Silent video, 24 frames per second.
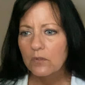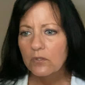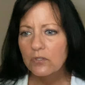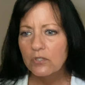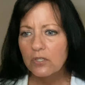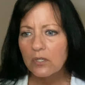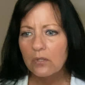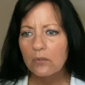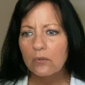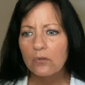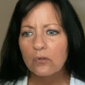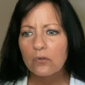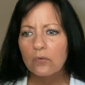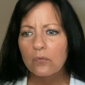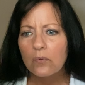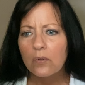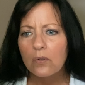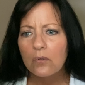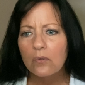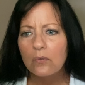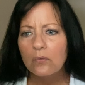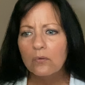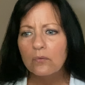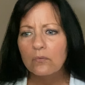Sheryl
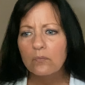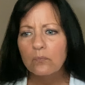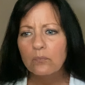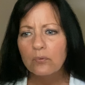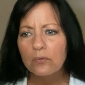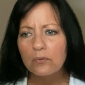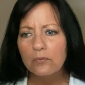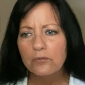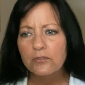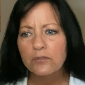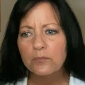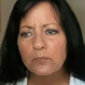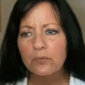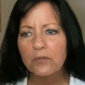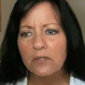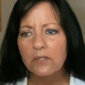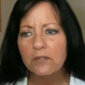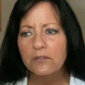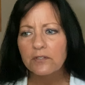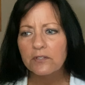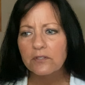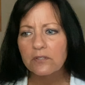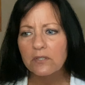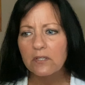Crow, Bruce
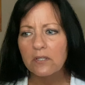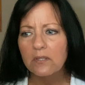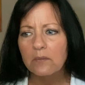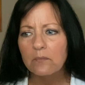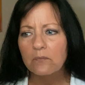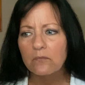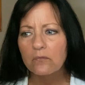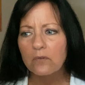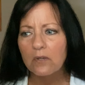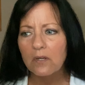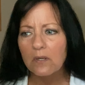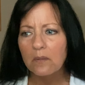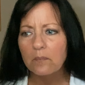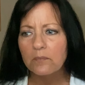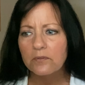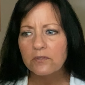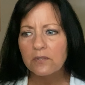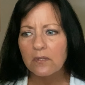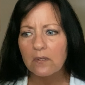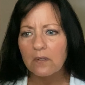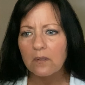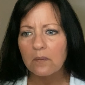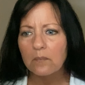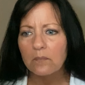Springsteen, Rob
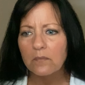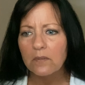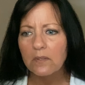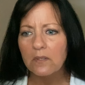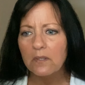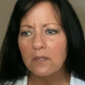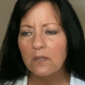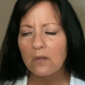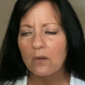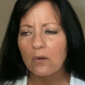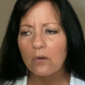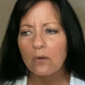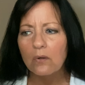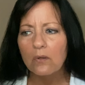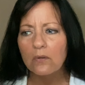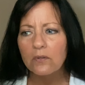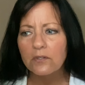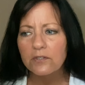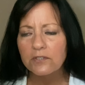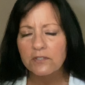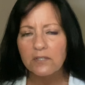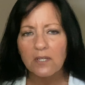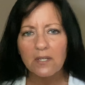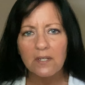Zombie, all
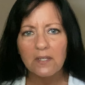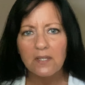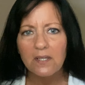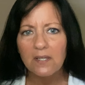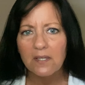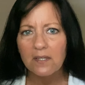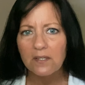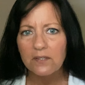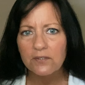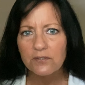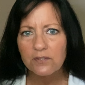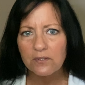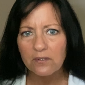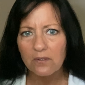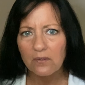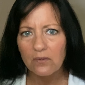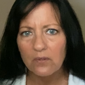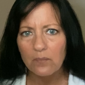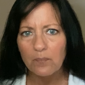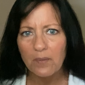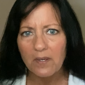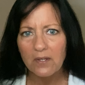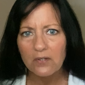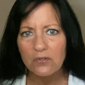the side gigs, all
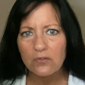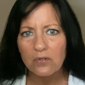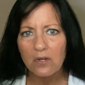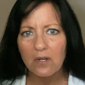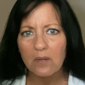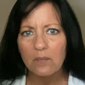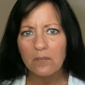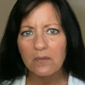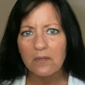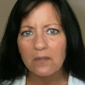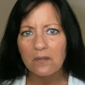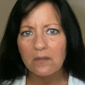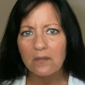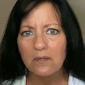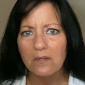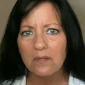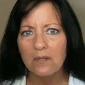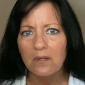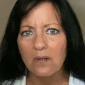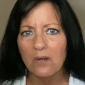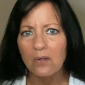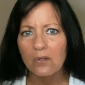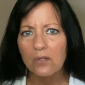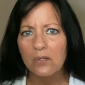the bad drama
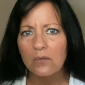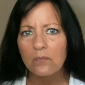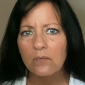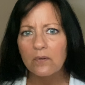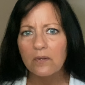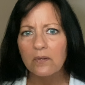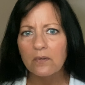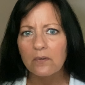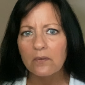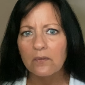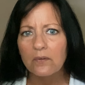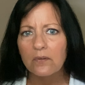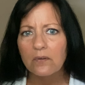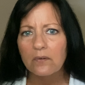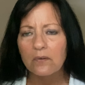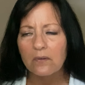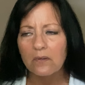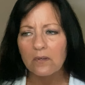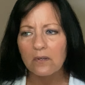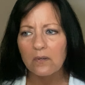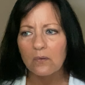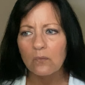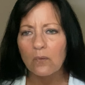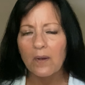in Hollywood,
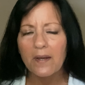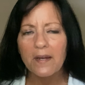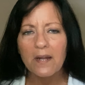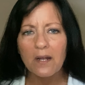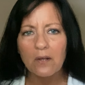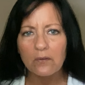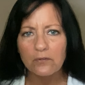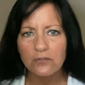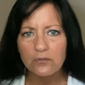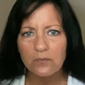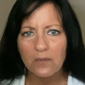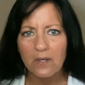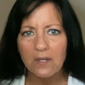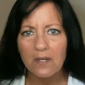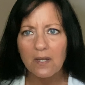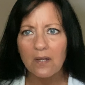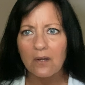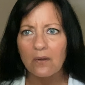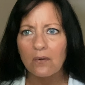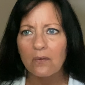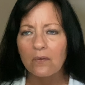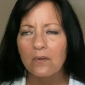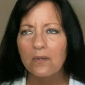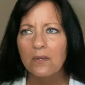White House right
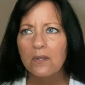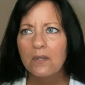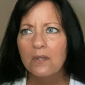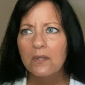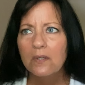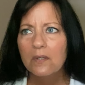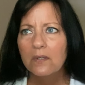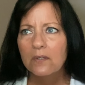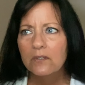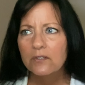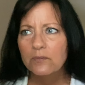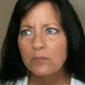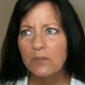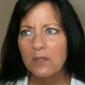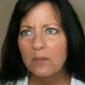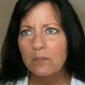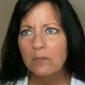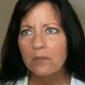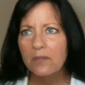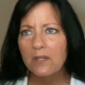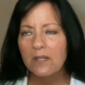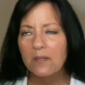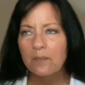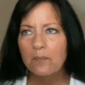now is
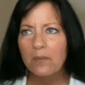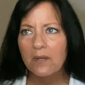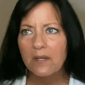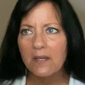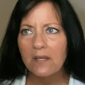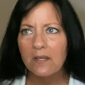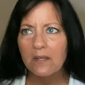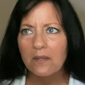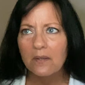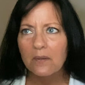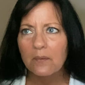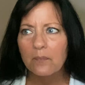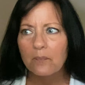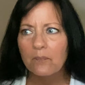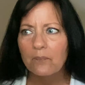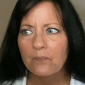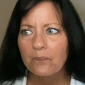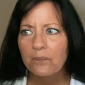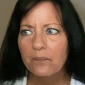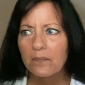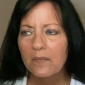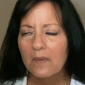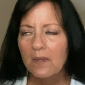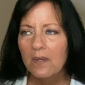being played by him.
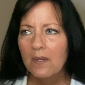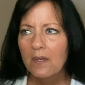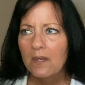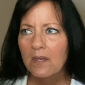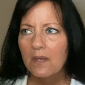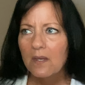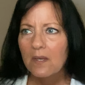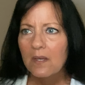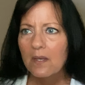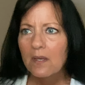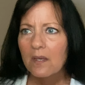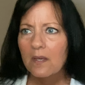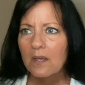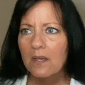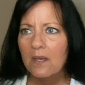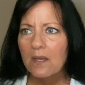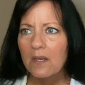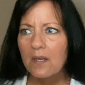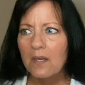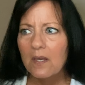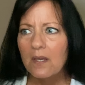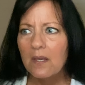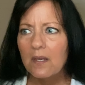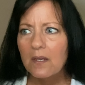
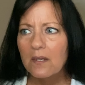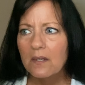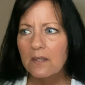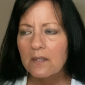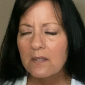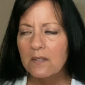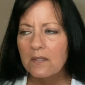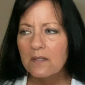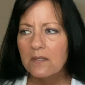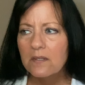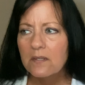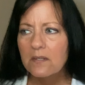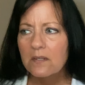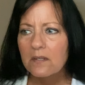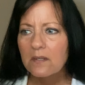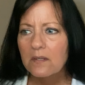And